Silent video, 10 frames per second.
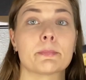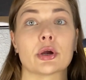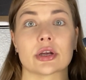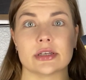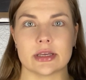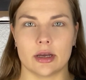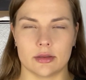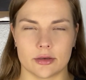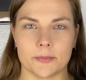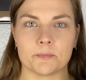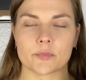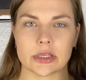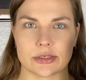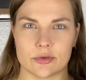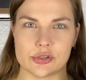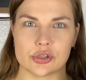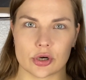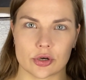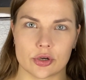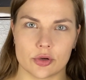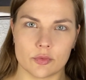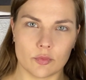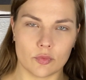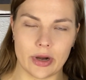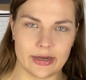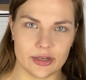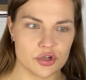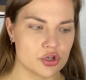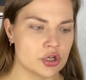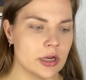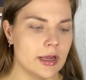Burgundy color, so dark reddish.